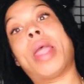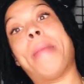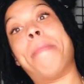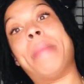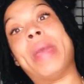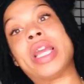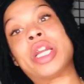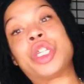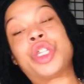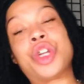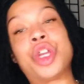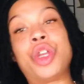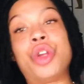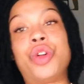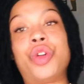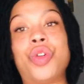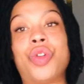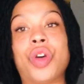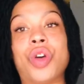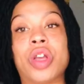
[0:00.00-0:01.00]
Make sure
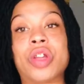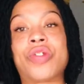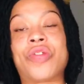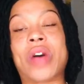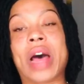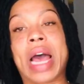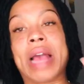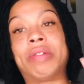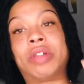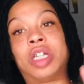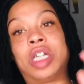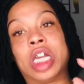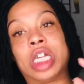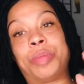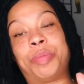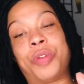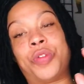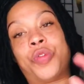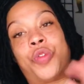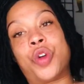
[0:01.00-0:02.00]
you do those 5
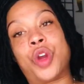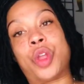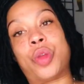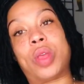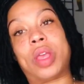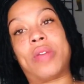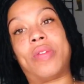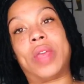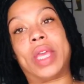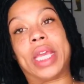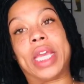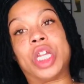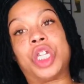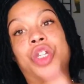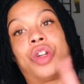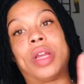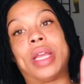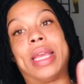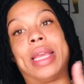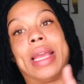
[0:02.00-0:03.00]
steps before you even get
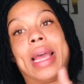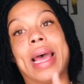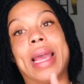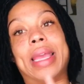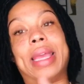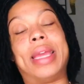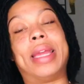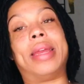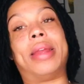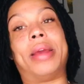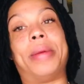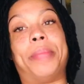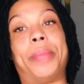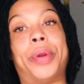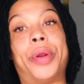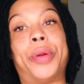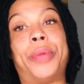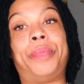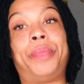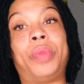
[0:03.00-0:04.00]
your EIN
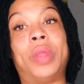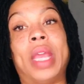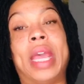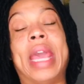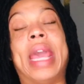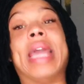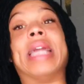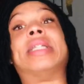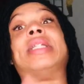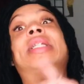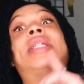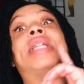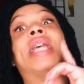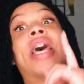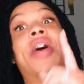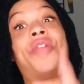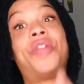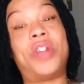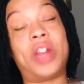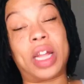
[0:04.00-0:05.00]
number, and
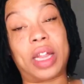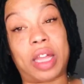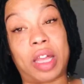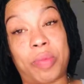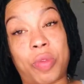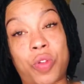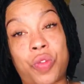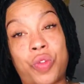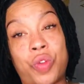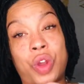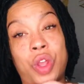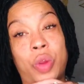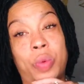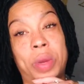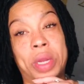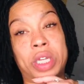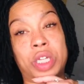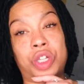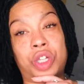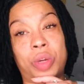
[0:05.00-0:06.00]
definitely before you
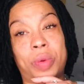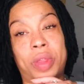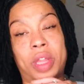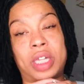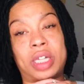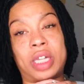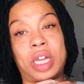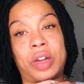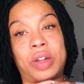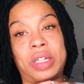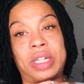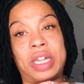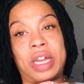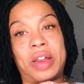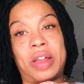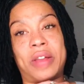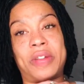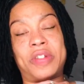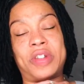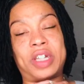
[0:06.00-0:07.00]
register with the
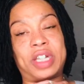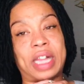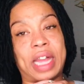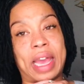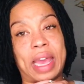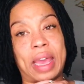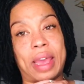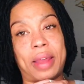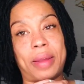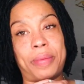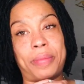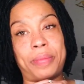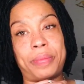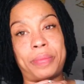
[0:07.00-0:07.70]
Secretary of State.